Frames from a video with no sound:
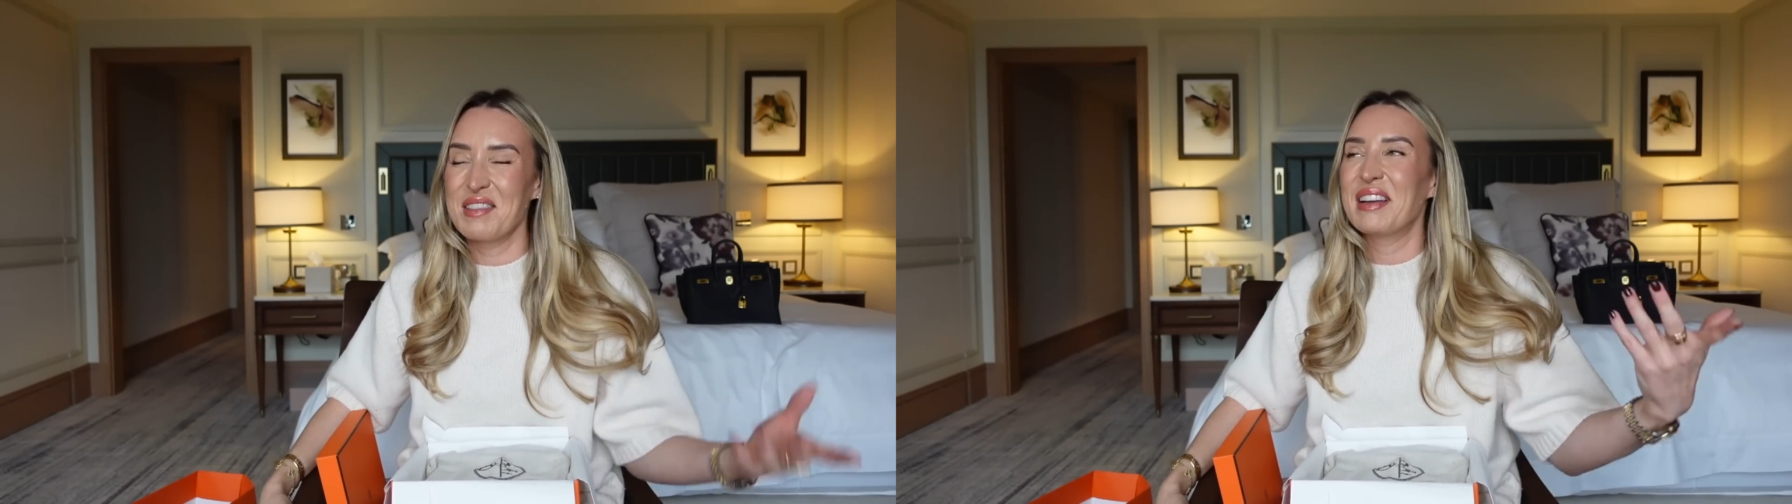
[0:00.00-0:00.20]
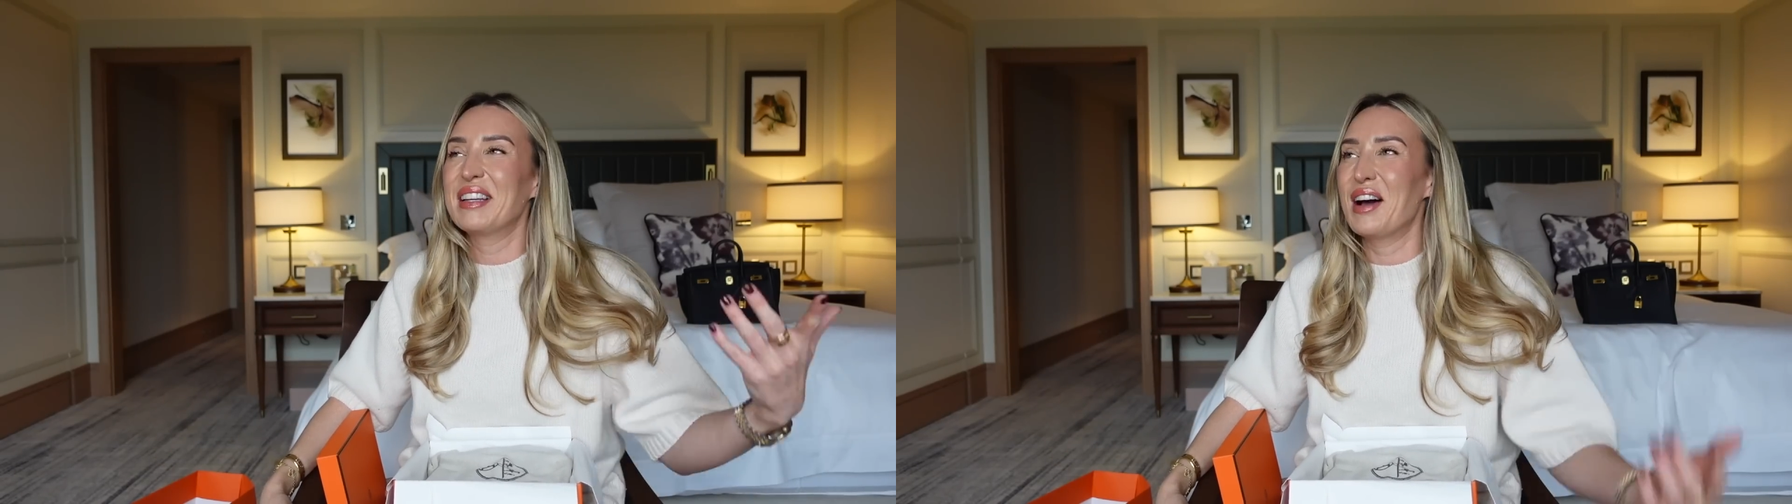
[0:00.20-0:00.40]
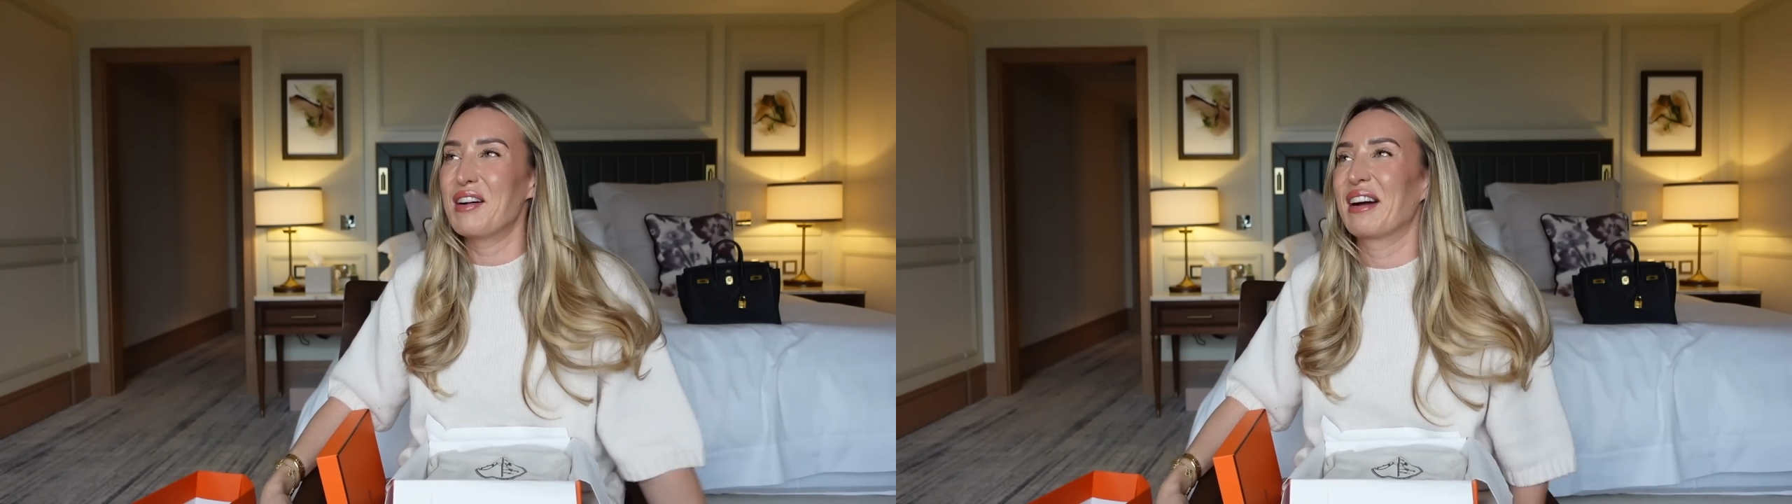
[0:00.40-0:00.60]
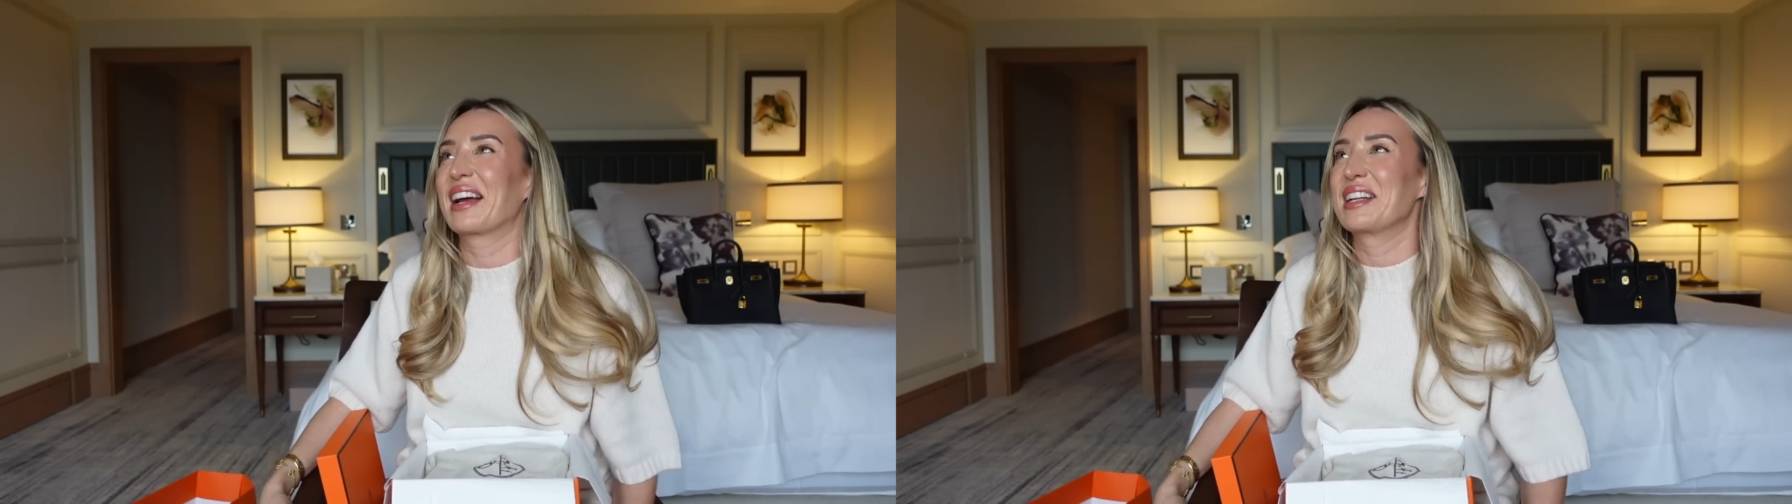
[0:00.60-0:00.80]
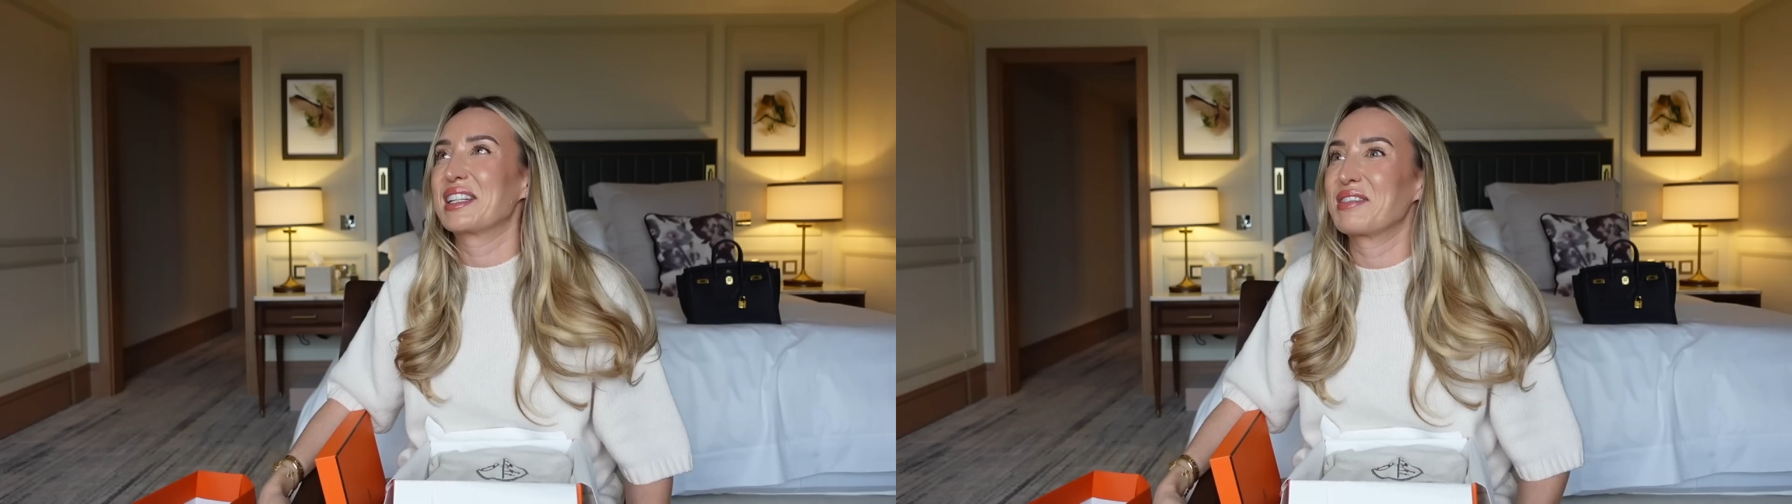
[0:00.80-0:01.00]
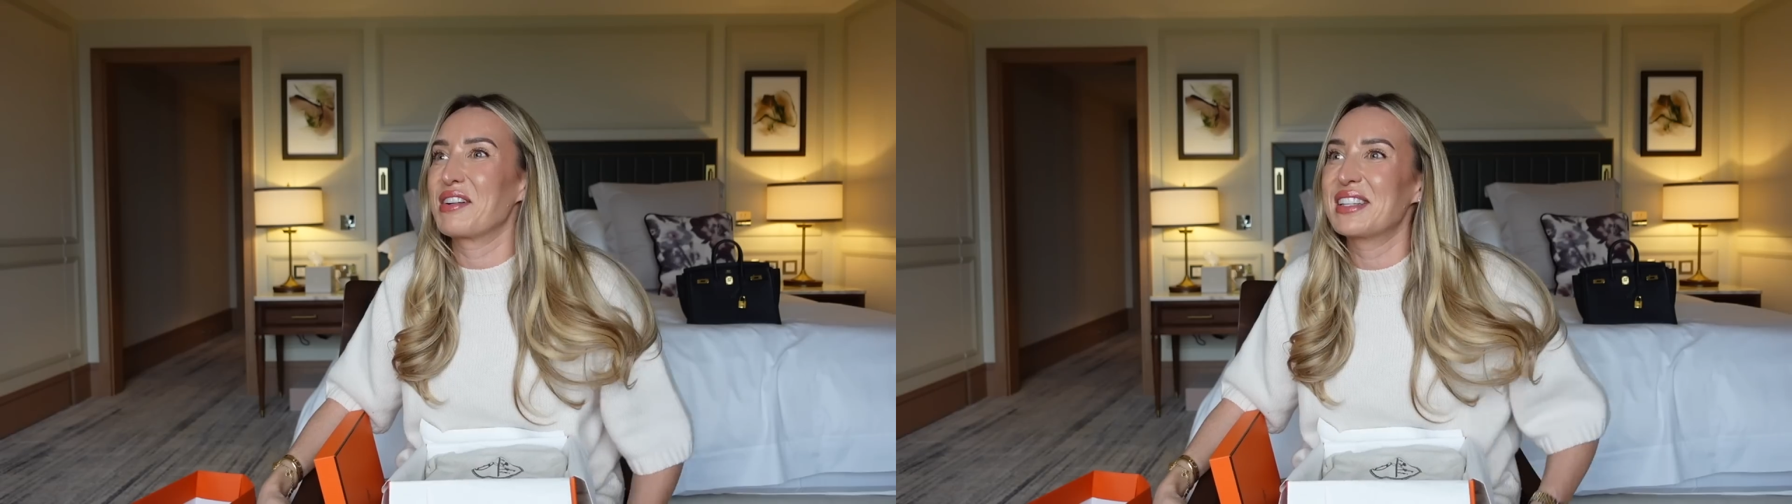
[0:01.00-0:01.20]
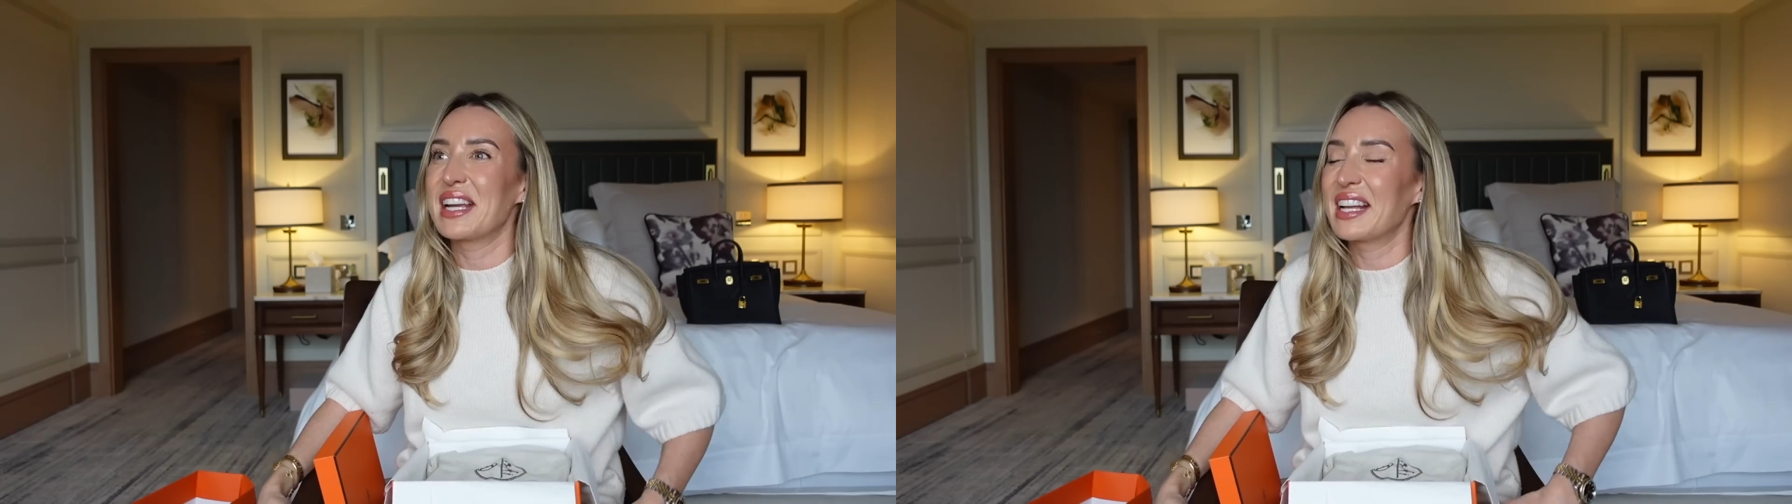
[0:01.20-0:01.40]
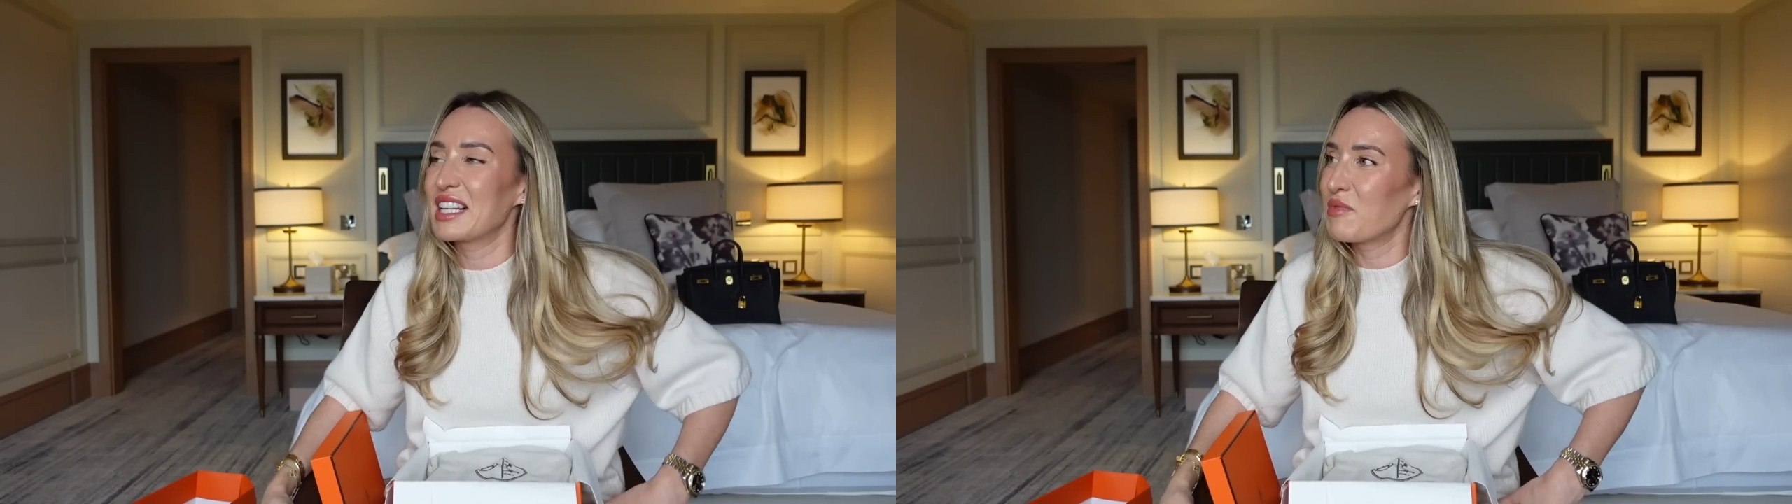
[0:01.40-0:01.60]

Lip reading: I mean, nerve-wracking is a bit ridiculous,